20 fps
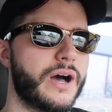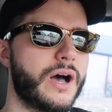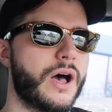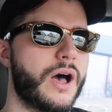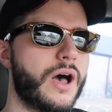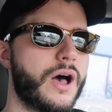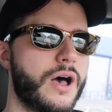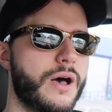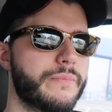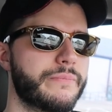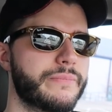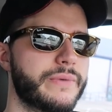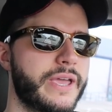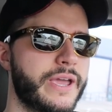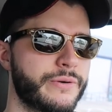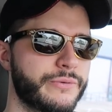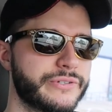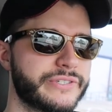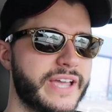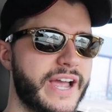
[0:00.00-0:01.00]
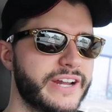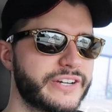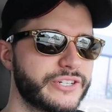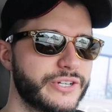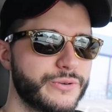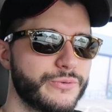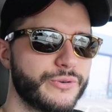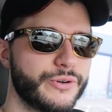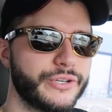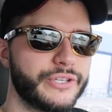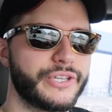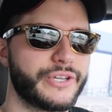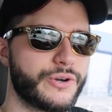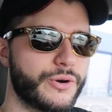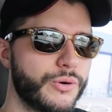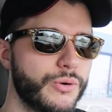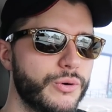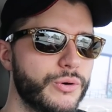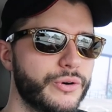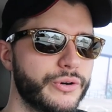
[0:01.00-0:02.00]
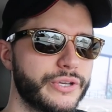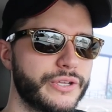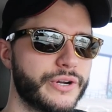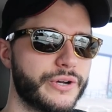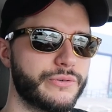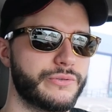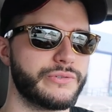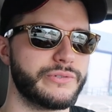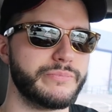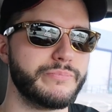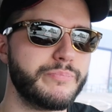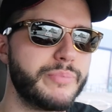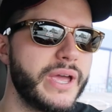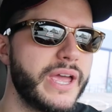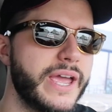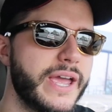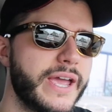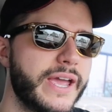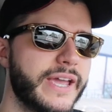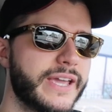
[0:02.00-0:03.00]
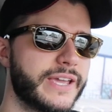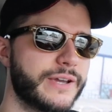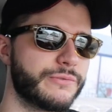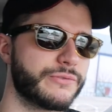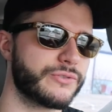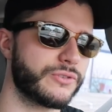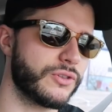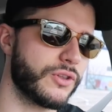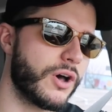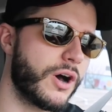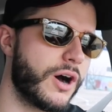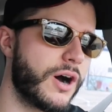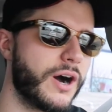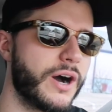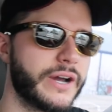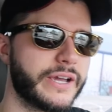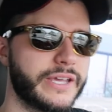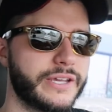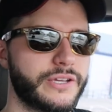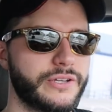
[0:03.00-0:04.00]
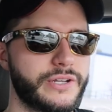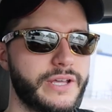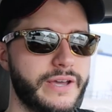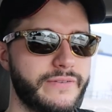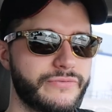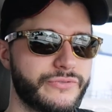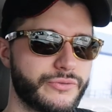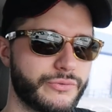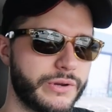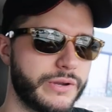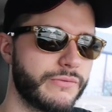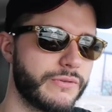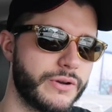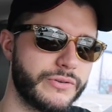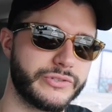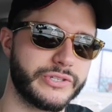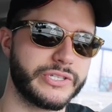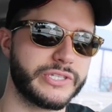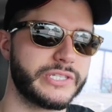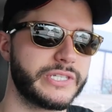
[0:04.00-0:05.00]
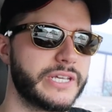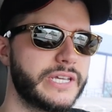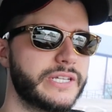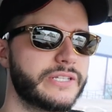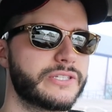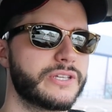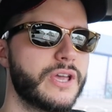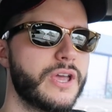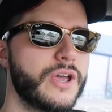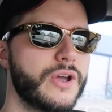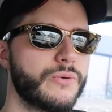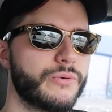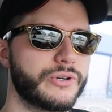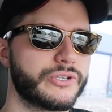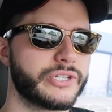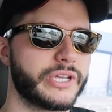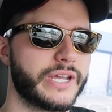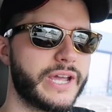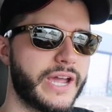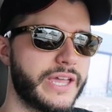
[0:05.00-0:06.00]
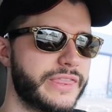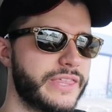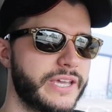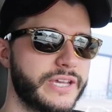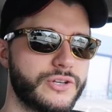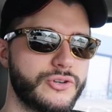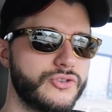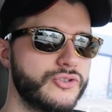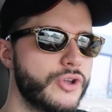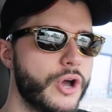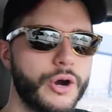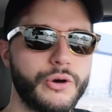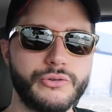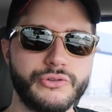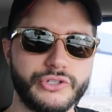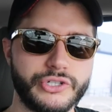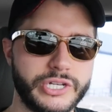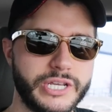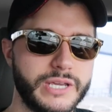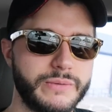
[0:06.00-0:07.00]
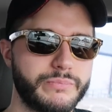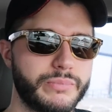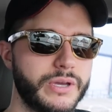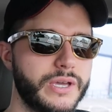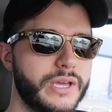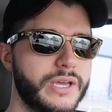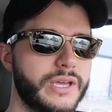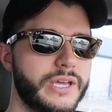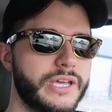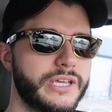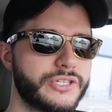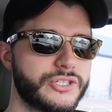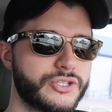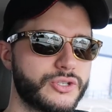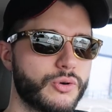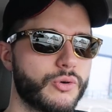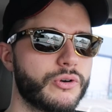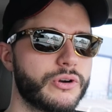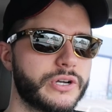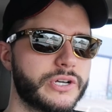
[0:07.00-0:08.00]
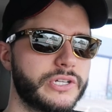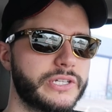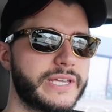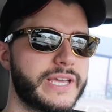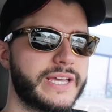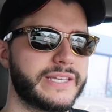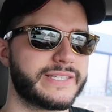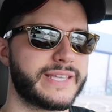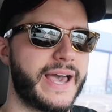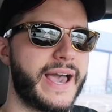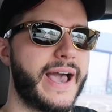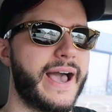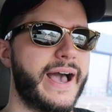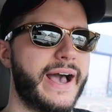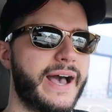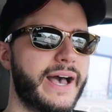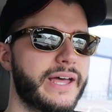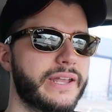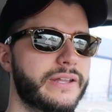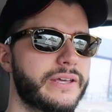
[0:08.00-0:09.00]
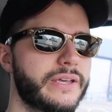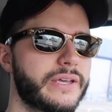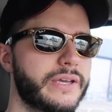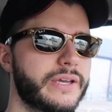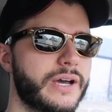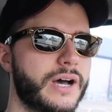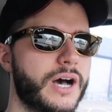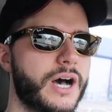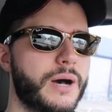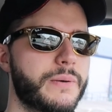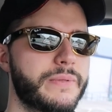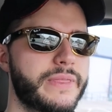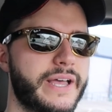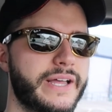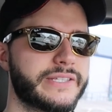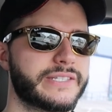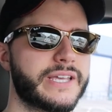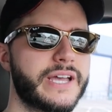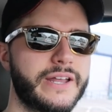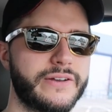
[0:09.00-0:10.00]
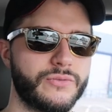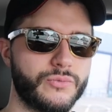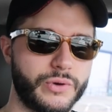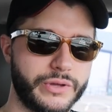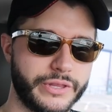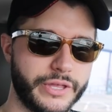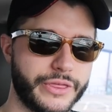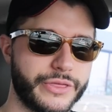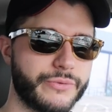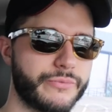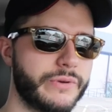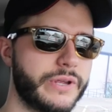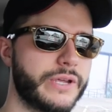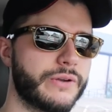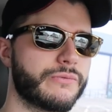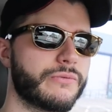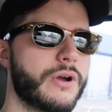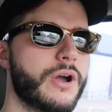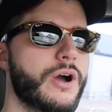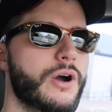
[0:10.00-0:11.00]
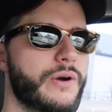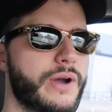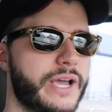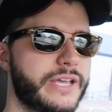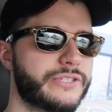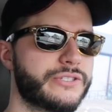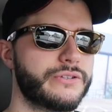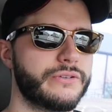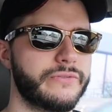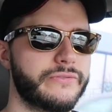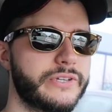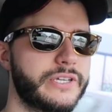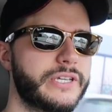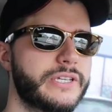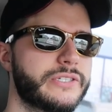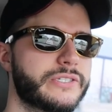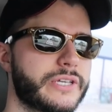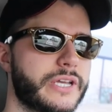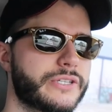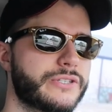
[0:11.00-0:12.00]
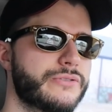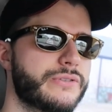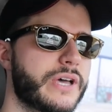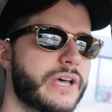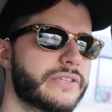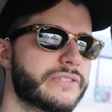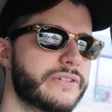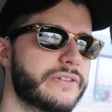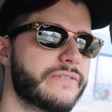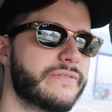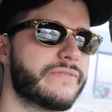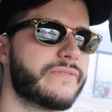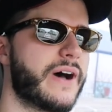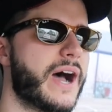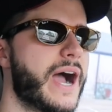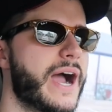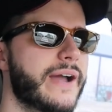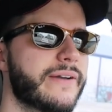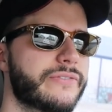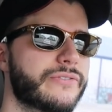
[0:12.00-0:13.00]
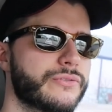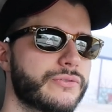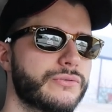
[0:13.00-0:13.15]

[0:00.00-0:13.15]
Um, it was actually really cool. You know, it was big, it was long, it could have three rows of seats, which, like, I think no Jeep historically has had. Um, and that's kind of when the three row SUVs, like 2005